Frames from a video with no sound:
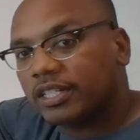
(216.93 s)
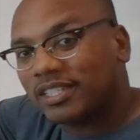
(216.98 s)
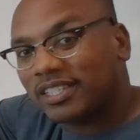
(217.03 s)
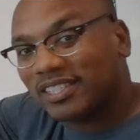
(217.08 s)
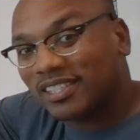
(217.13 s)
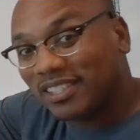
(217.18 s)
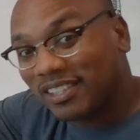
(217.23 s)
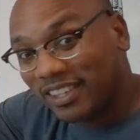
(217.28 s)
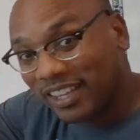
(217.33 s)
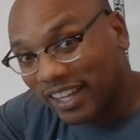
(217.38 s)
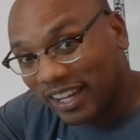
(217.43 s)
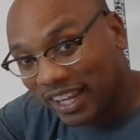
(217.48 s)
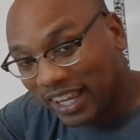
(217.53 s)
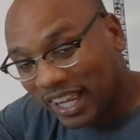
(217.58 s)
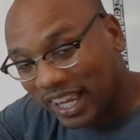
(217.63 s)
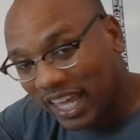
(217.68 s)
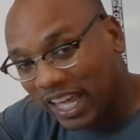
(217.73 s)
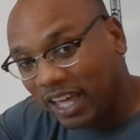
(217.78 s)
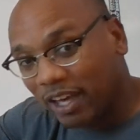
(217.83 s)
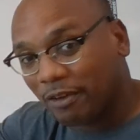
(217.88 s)
to the
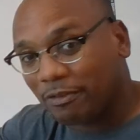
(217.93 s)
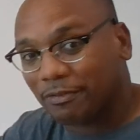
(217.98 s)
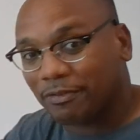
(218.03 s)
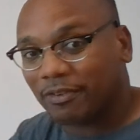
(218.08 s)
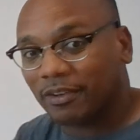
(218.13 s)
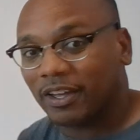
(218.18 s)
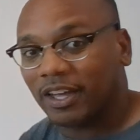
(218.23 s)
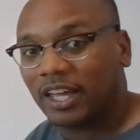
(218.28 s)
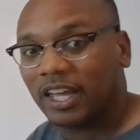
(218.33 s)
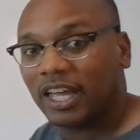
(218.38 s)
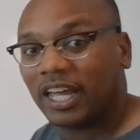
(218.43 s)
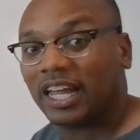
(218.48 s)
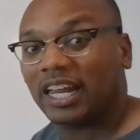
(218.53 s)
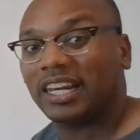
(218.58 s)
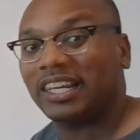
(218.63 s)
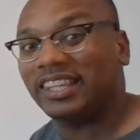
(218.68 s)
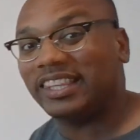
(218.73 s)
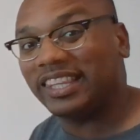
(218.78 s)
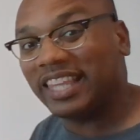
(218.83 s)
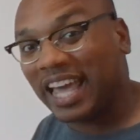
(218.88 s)
left.
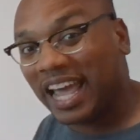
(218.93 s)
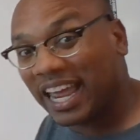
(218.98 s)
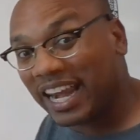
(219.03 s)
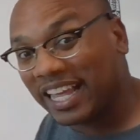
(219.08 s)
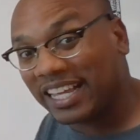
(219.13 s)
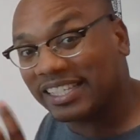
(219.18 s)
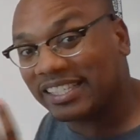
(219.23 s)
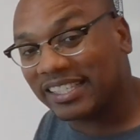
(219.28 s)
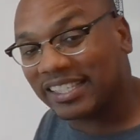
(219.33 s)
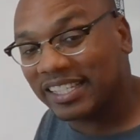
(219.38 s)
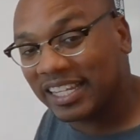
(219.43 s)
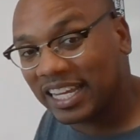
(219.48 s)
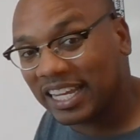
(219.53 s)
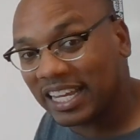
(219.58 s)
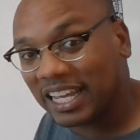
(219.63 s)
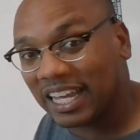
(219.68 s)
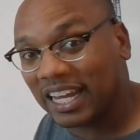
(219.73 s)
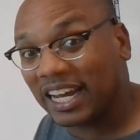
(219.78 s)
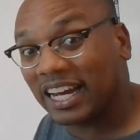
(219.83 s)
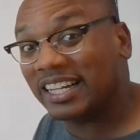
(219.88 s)
That is
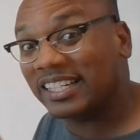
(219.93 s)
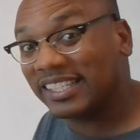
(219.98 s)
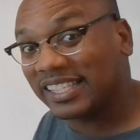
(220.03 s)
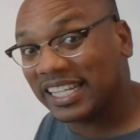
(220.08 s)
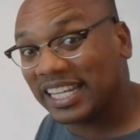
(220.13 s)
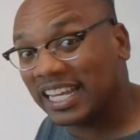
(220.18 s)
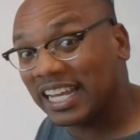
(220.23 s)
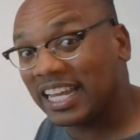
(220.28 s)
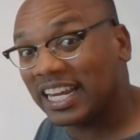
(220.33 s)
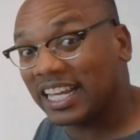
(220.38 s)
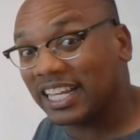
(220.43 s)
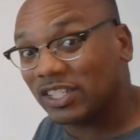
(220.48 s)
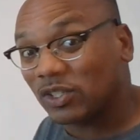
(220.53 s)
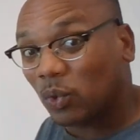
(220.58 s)
10. A 10 is